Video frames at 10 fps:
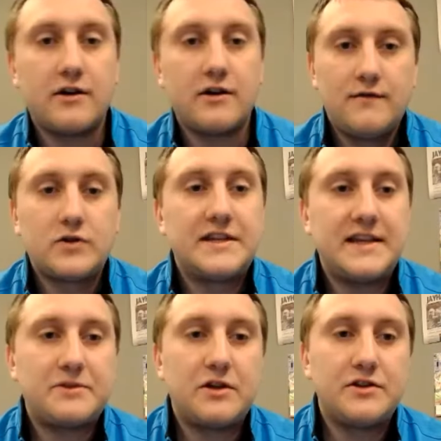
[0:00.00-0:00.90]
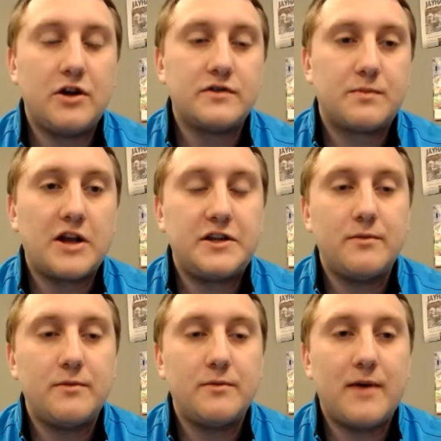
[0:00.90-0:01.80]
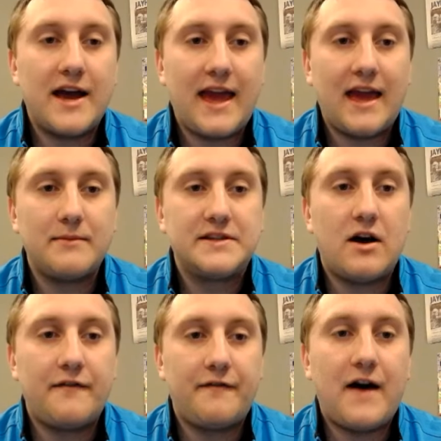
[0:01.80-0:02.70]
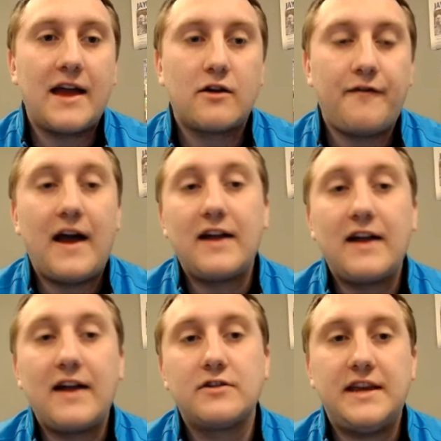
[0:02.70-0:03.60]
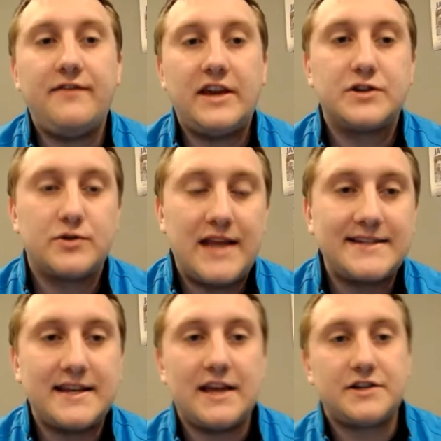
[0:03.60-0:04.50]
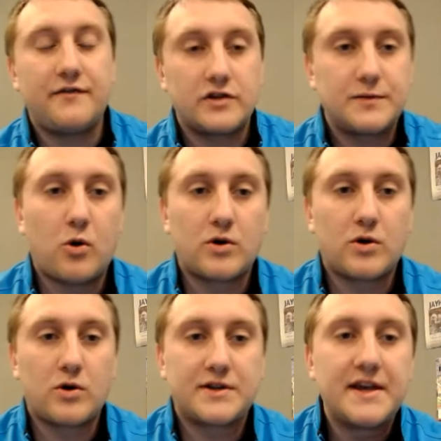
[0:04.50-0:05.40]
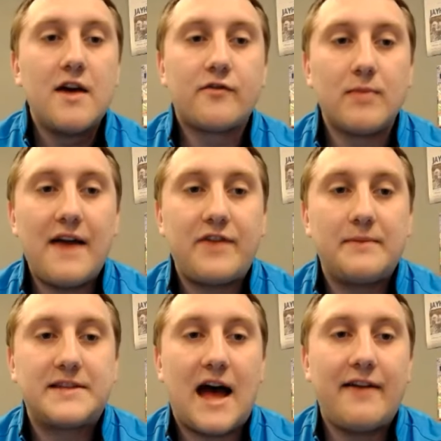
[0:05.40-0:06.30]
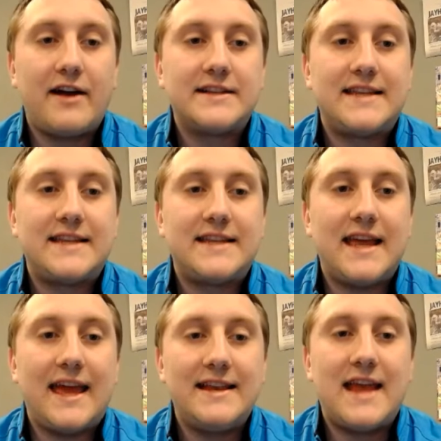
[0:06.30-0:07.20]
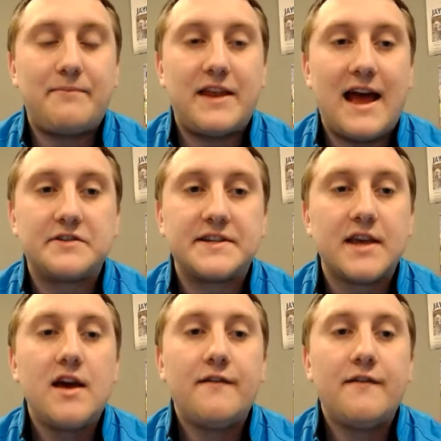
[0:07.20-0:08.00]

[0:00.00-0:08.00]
First, this episode of the show is brought to you by Amazon Fire. Fire TV is your destination for sports, from live games to highlights to in depth analysis.